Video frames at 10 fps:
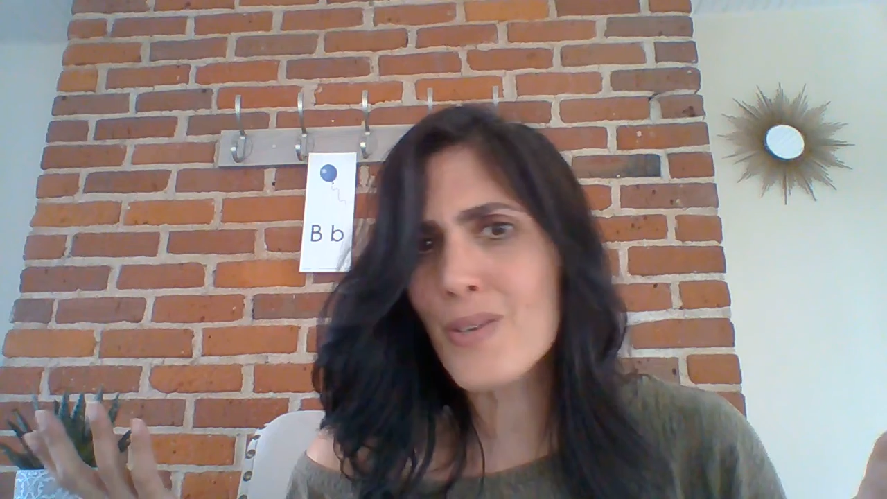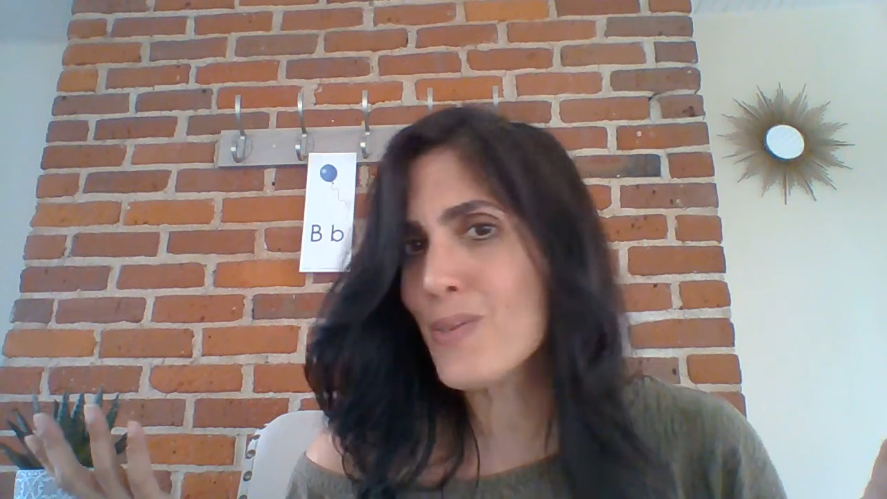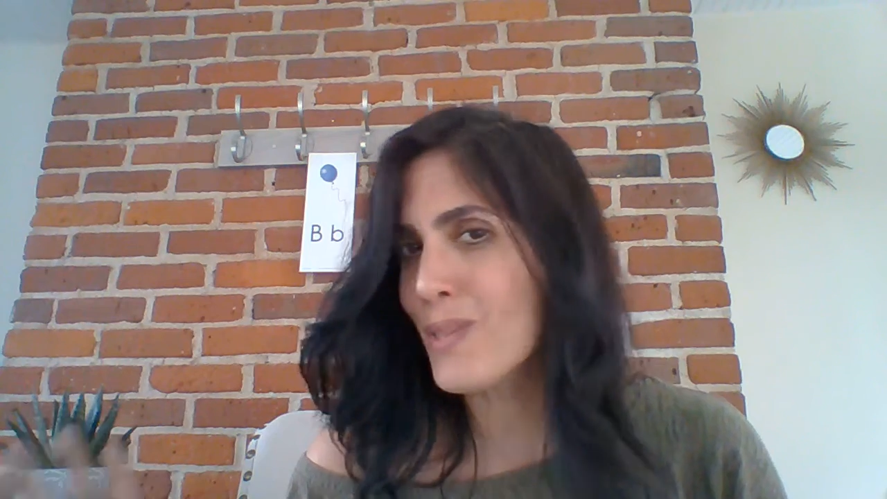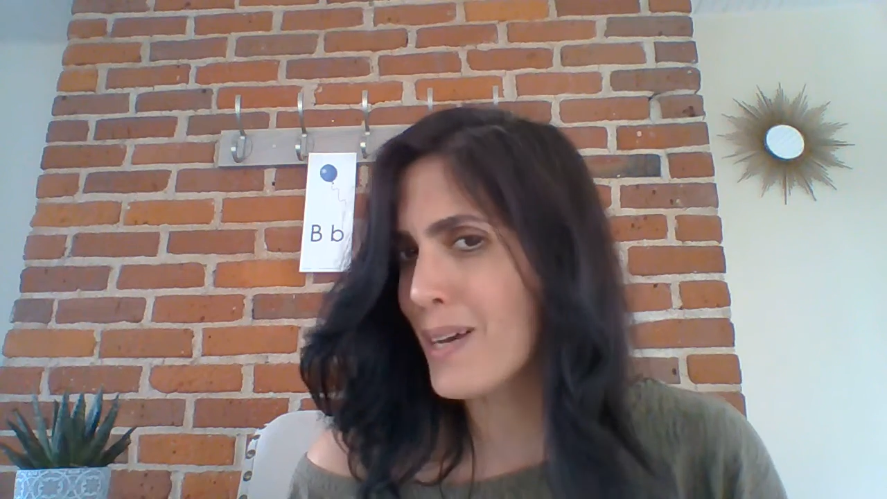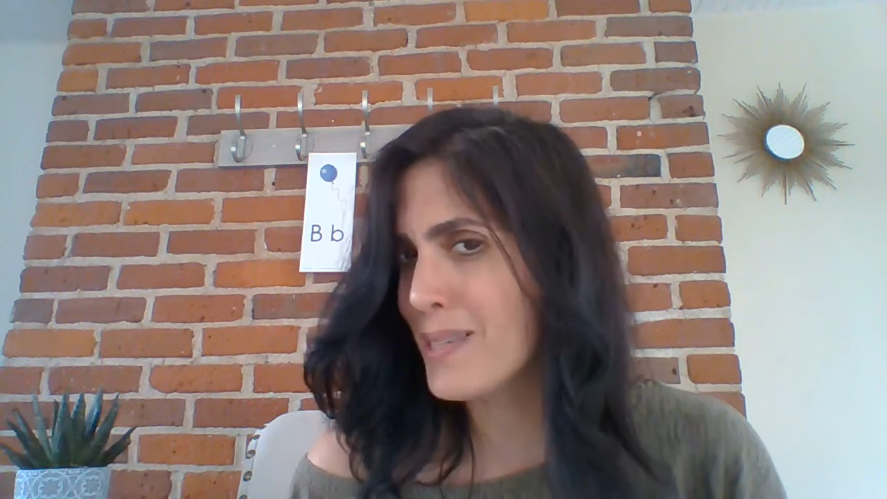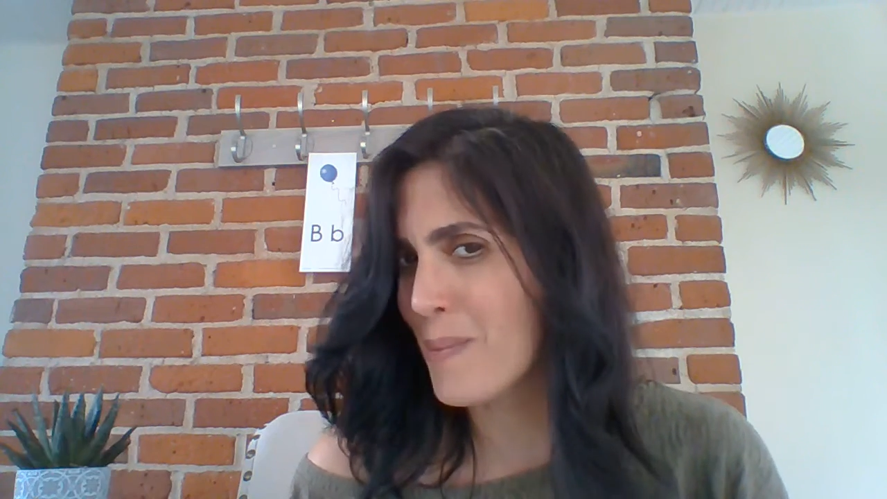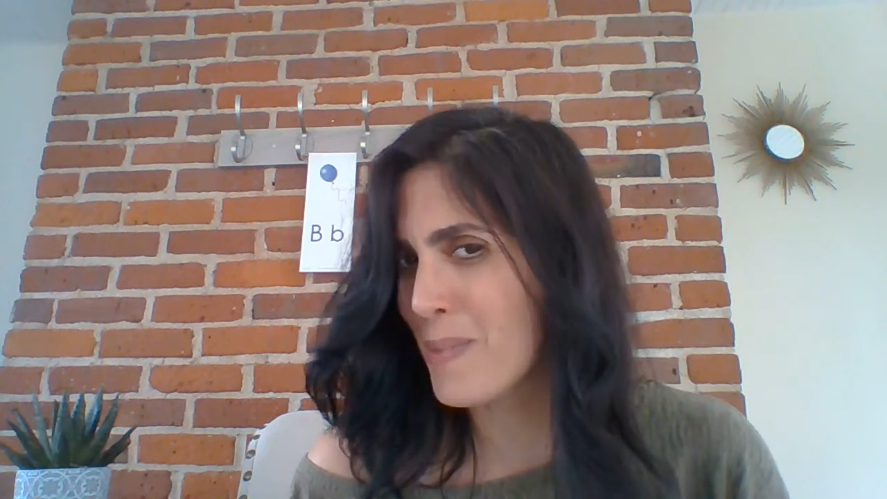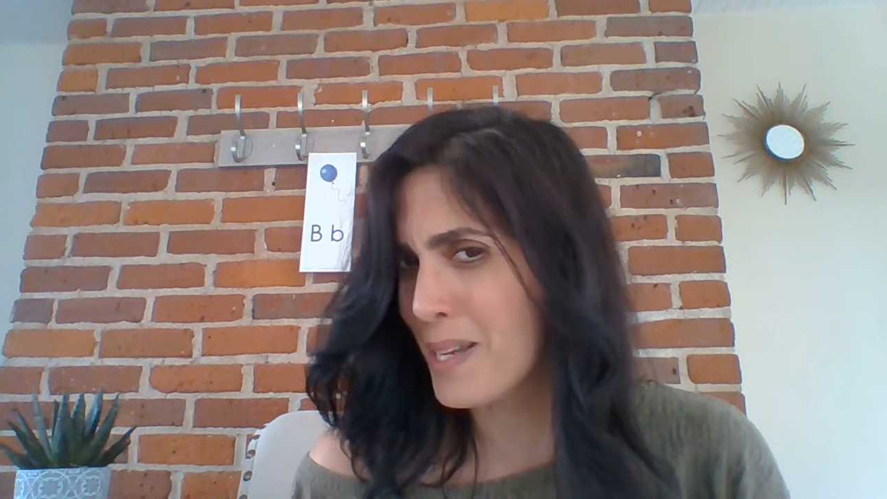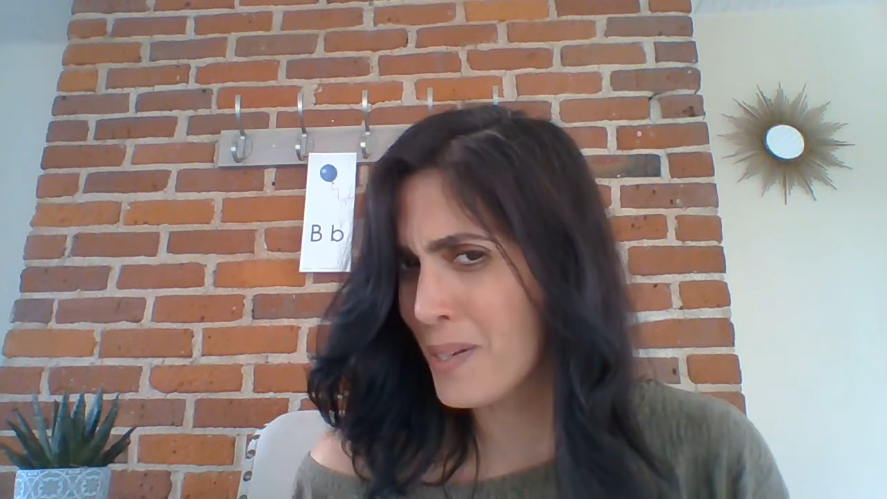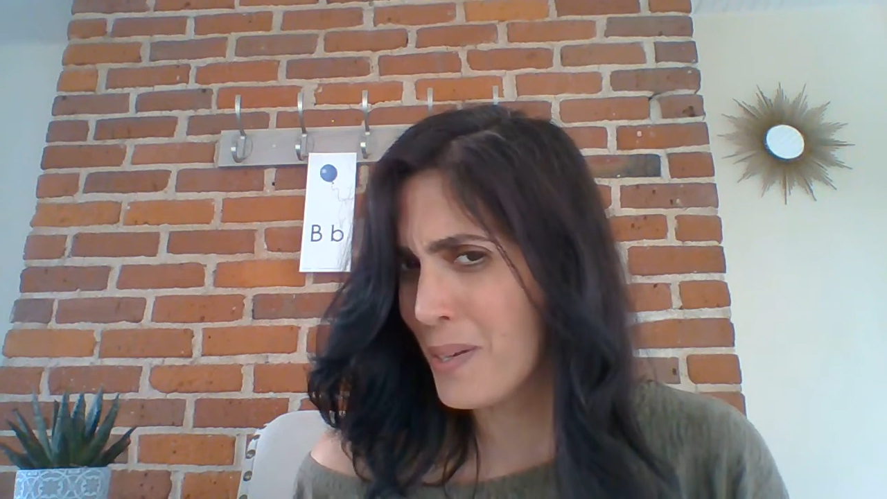saw
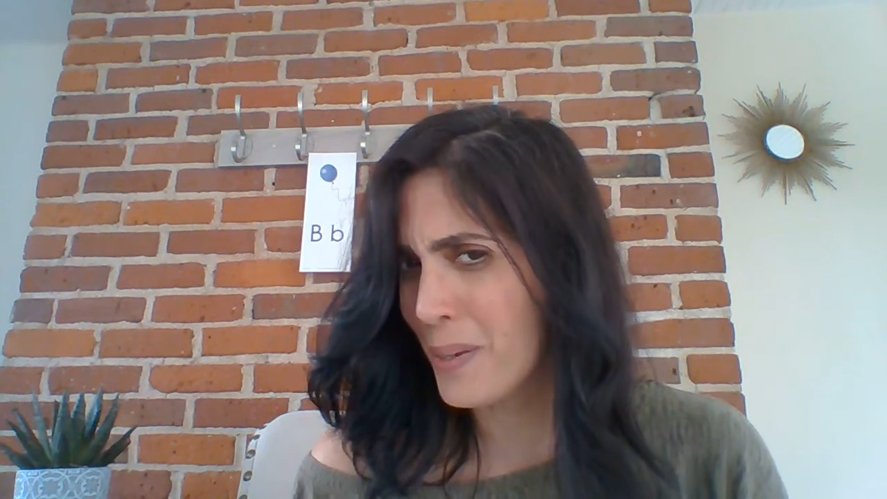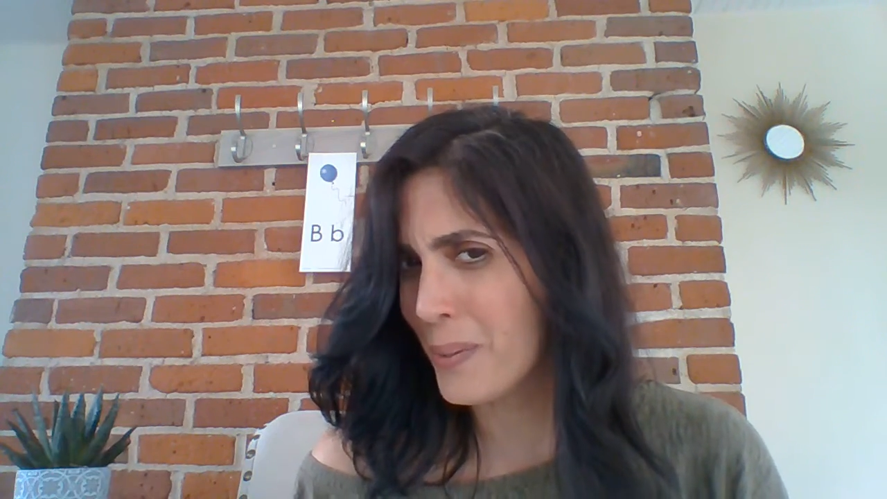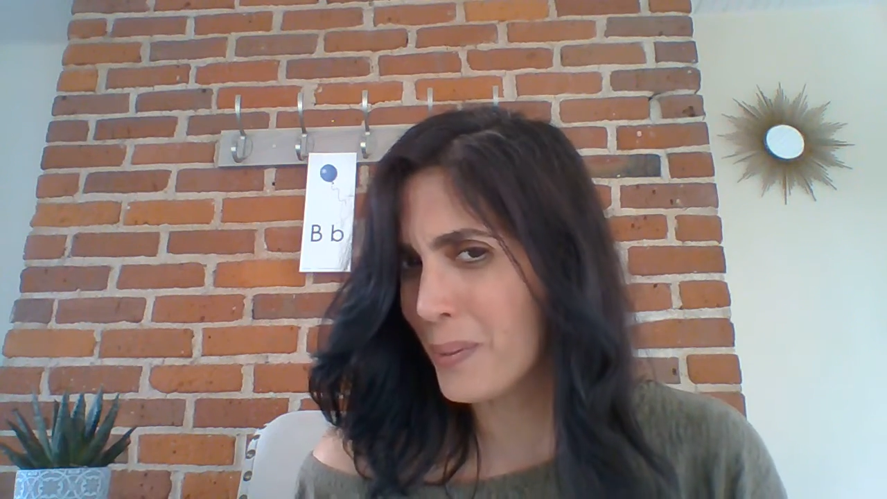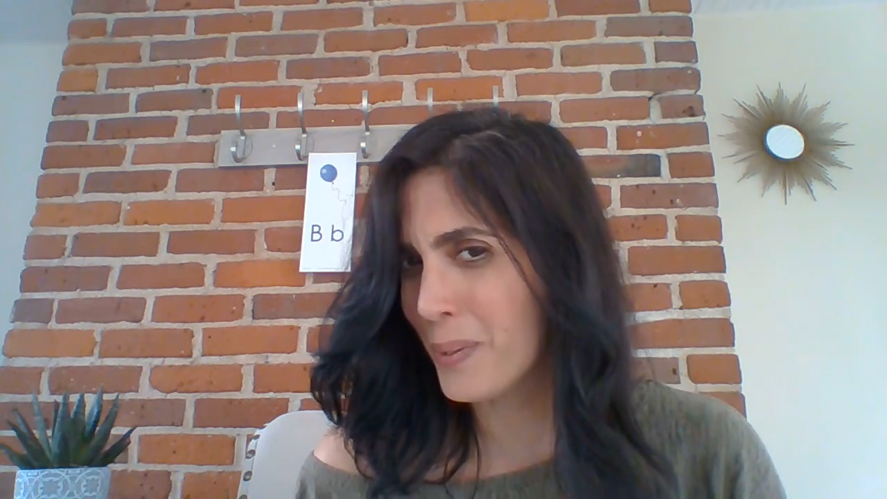something new